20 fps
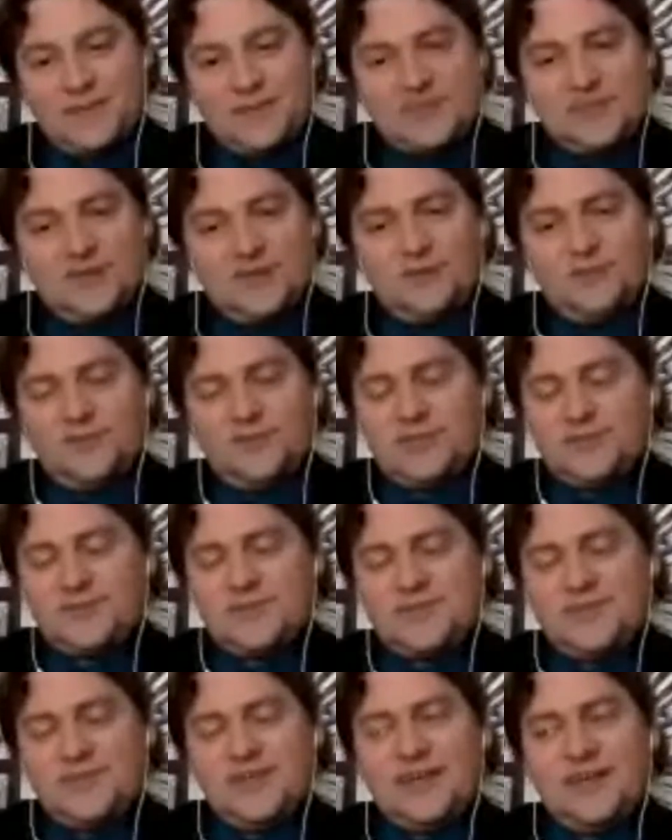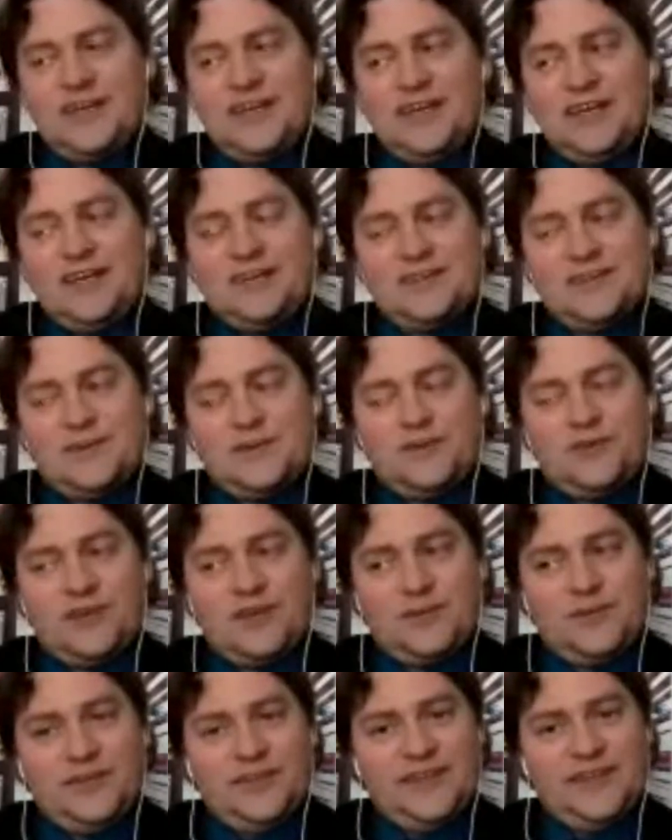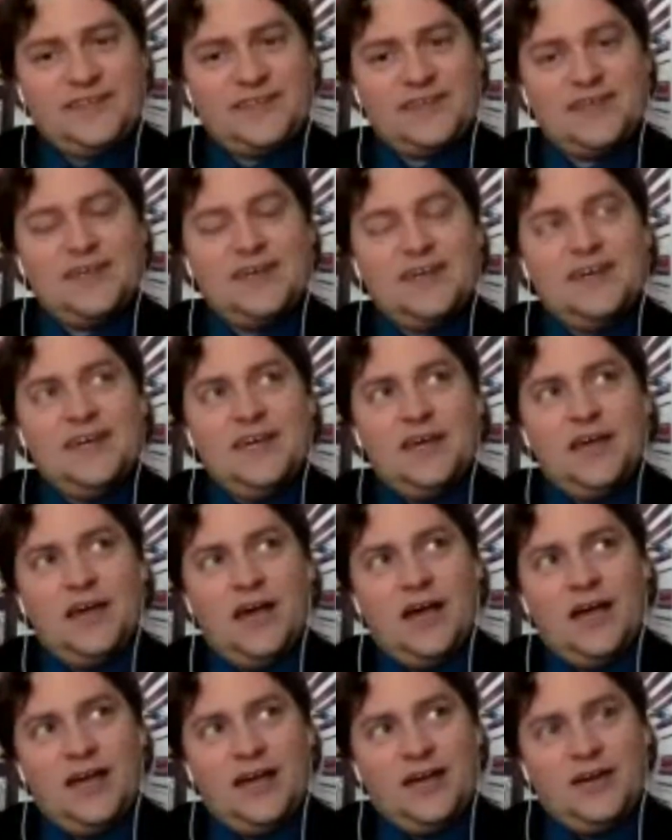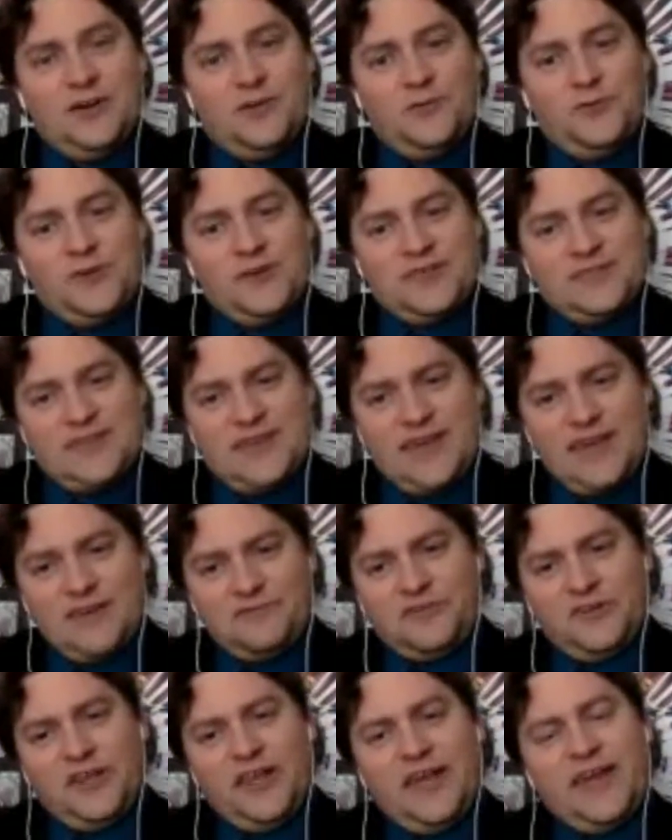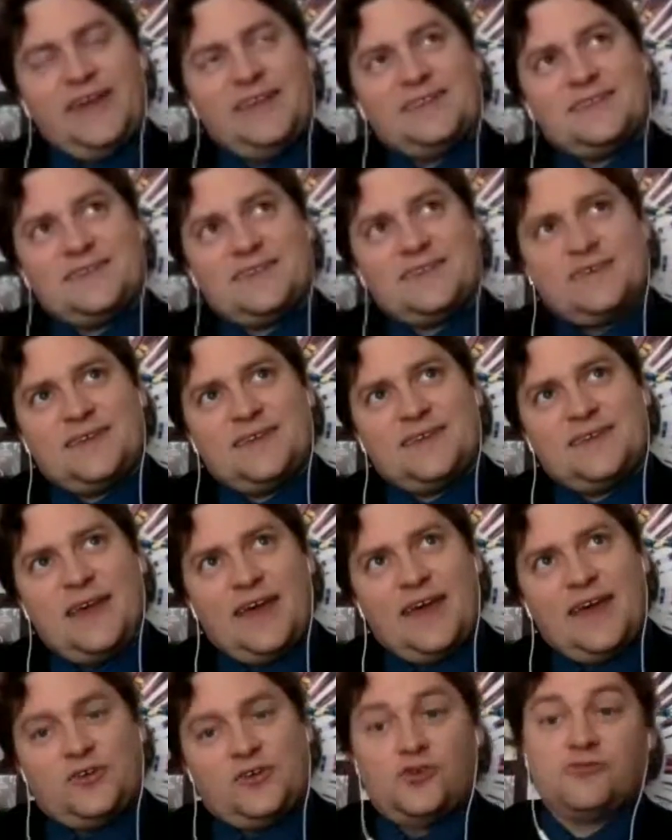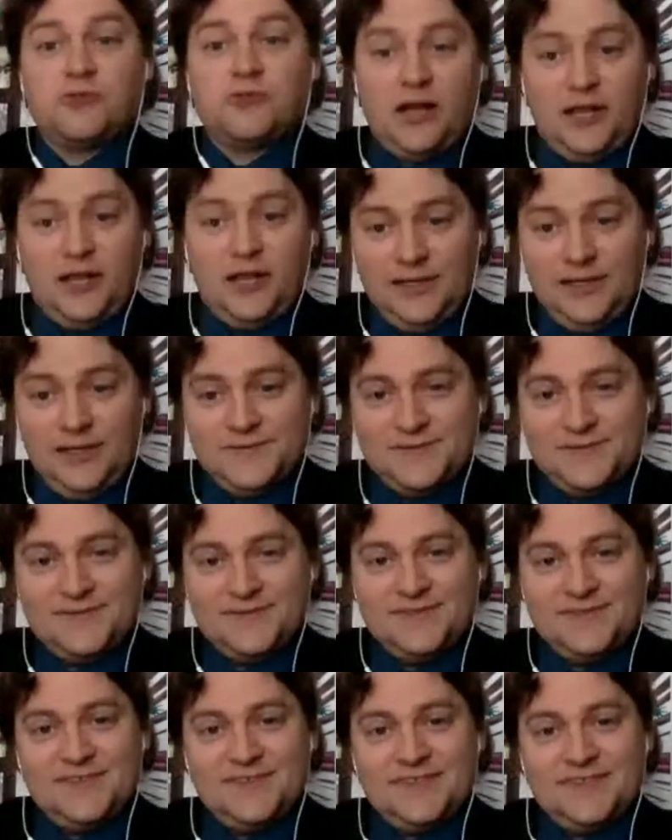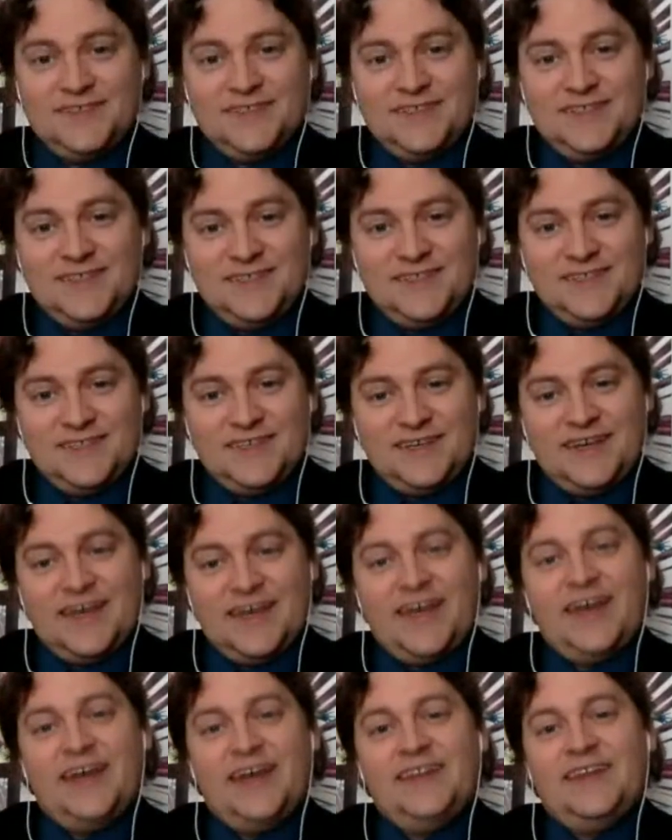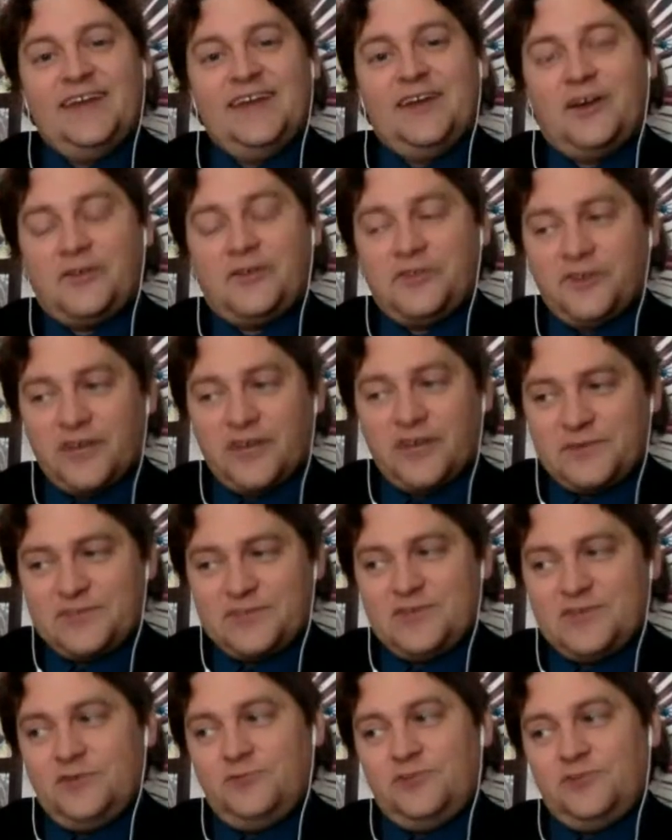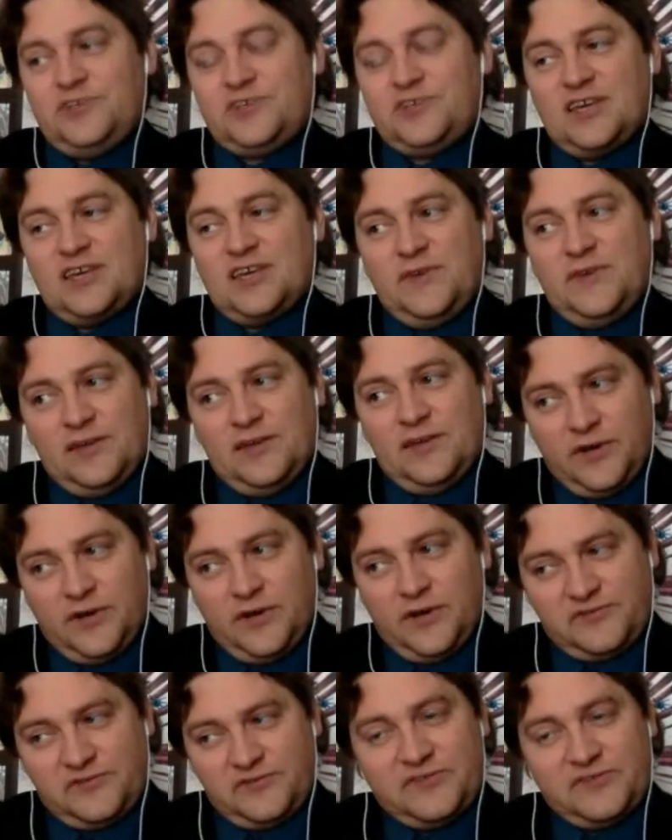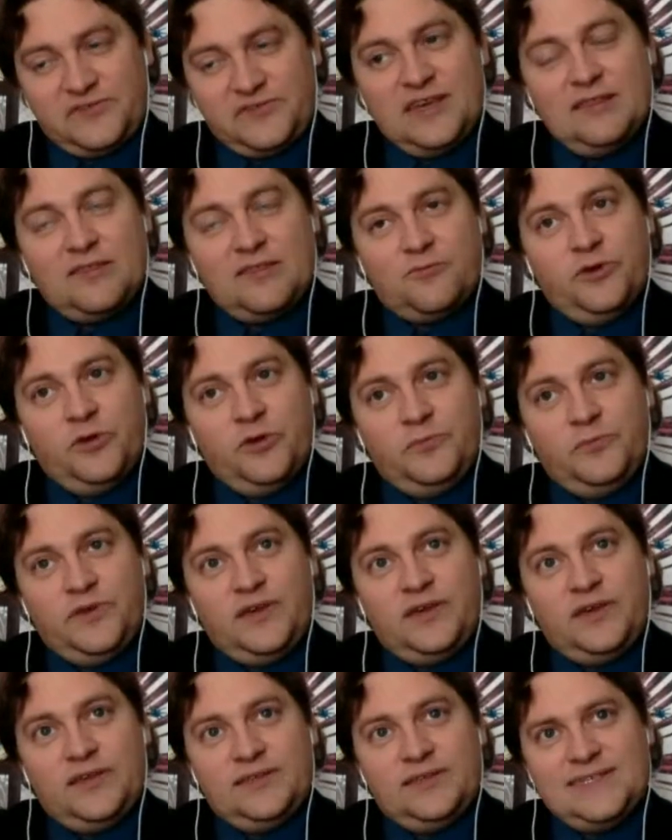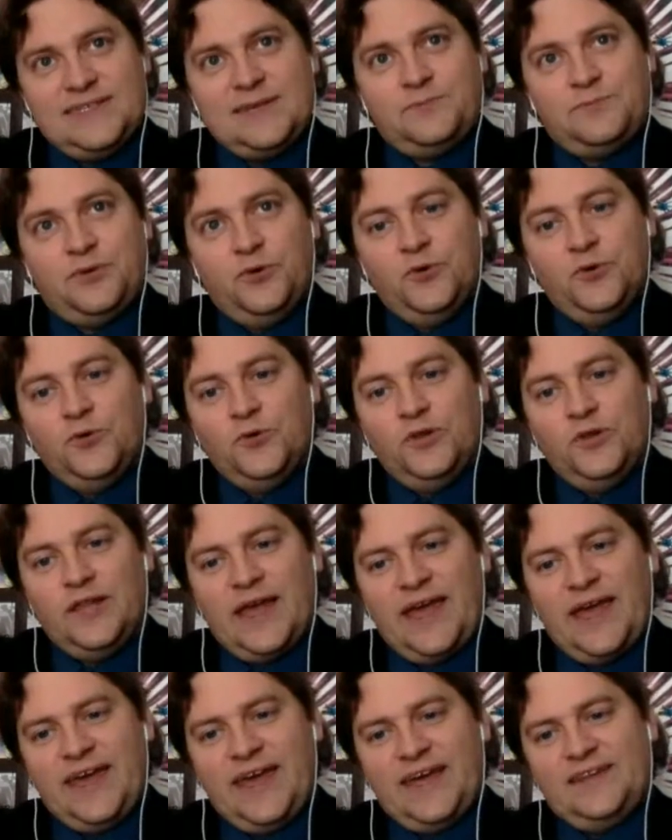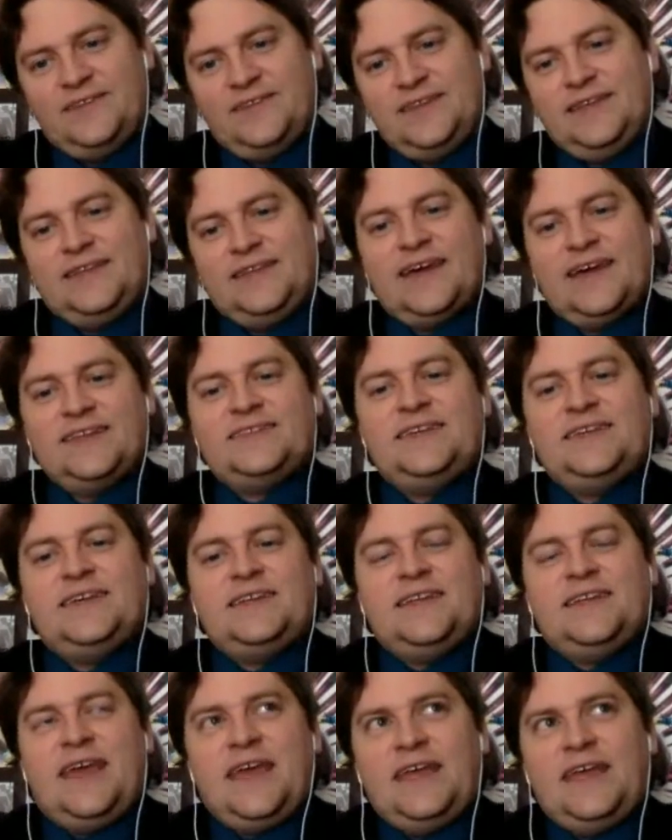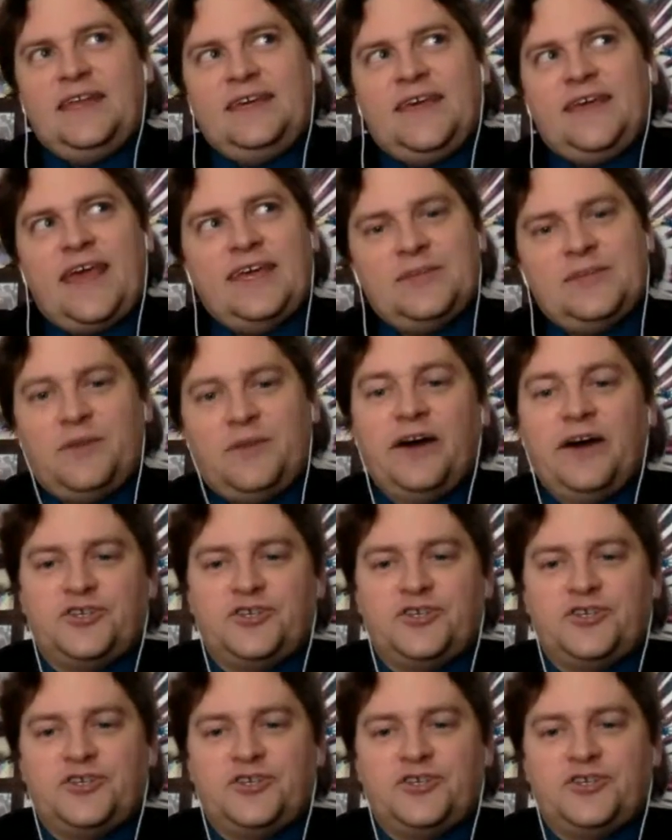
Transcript: which I'm still editing because I'm incredibly lazy, was The Hateful Eight and Krull. And then our third episode, which is coming on March 15th, will be Deadpool and the 1988 Punisher.